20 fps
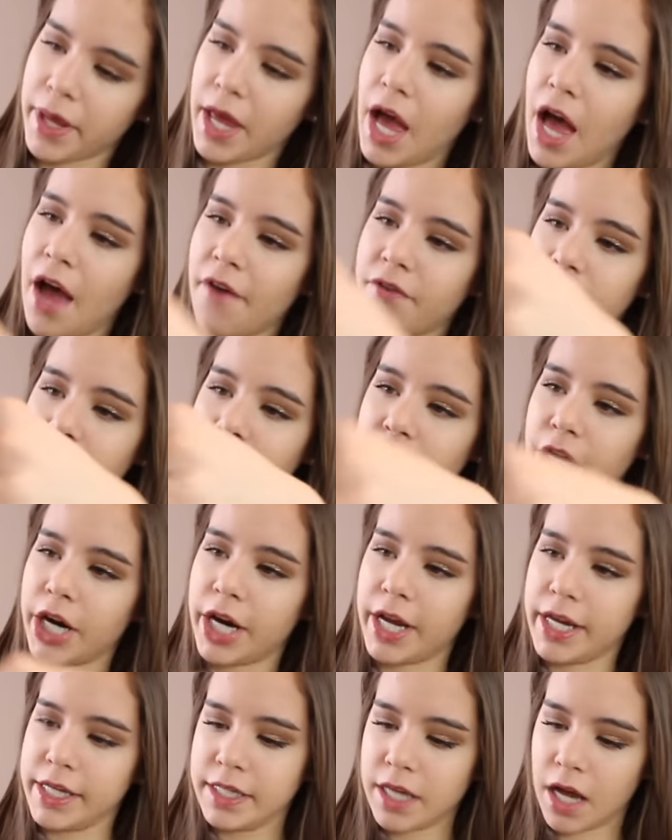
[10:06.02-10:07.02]
we have
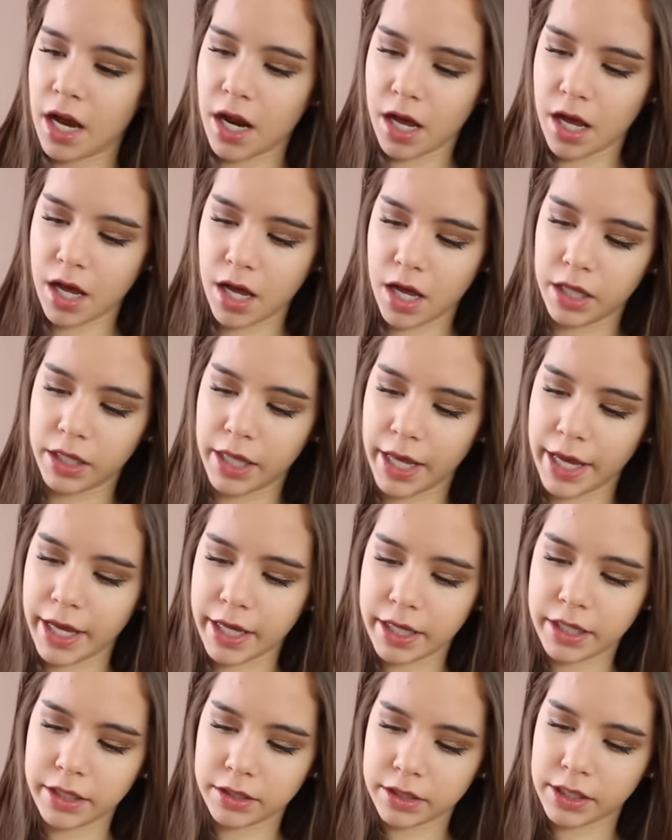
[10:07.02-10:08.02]
here is a
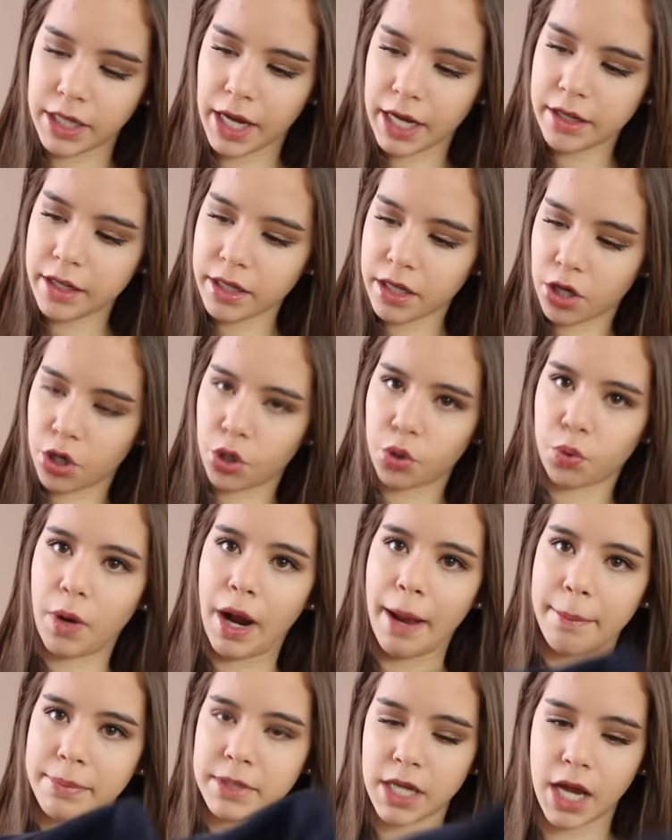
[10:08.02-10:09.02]
like kind of like a
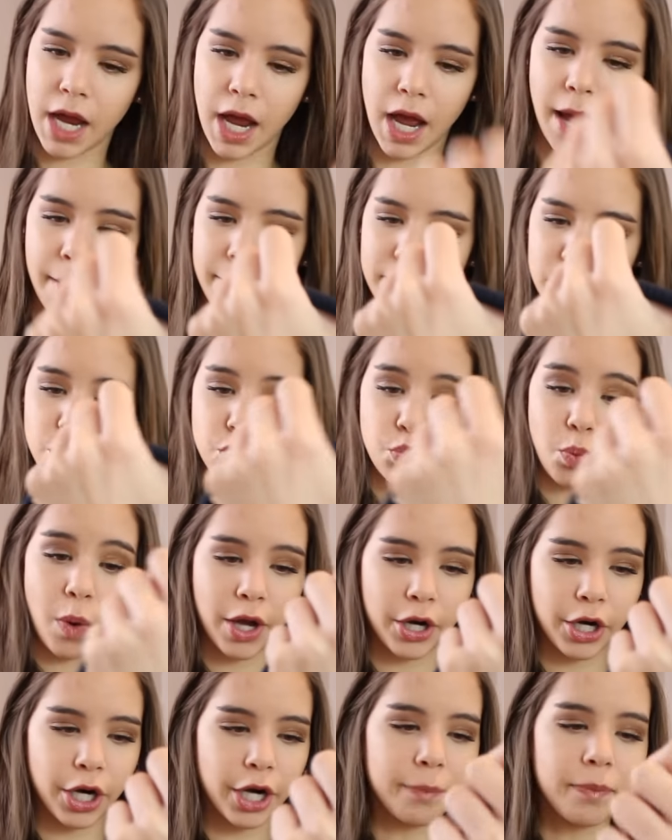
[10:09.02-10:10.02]
crop top
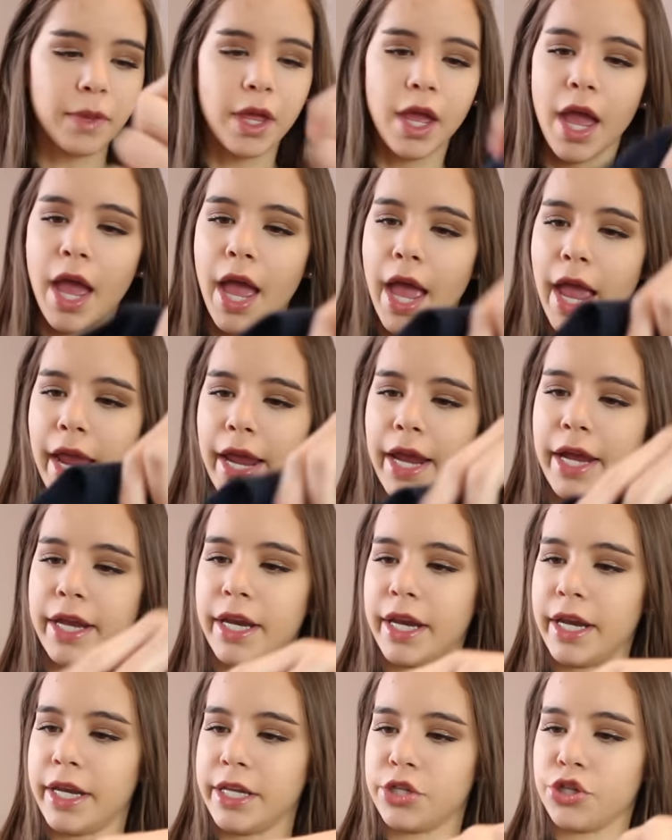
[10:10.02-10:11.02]
sweater
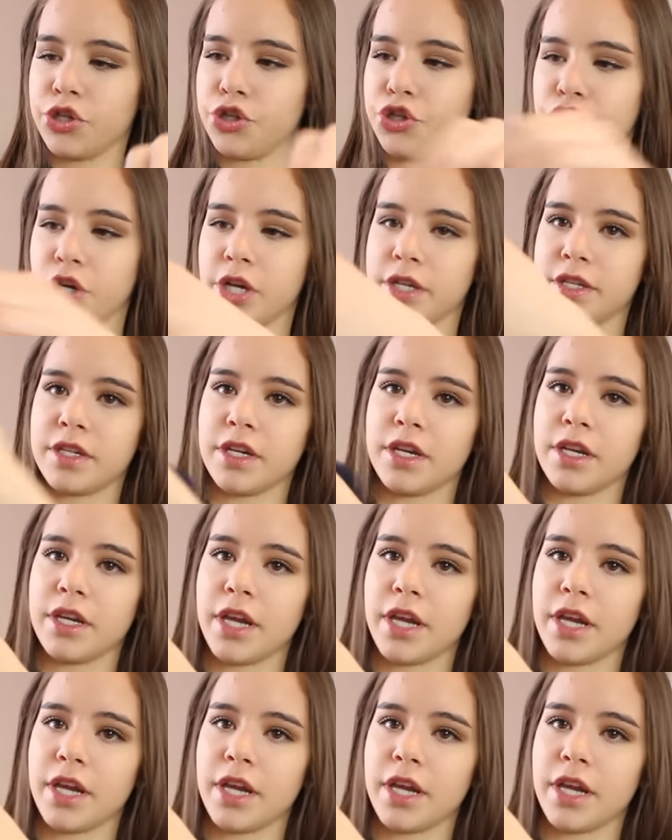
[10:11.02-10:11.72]
and it is just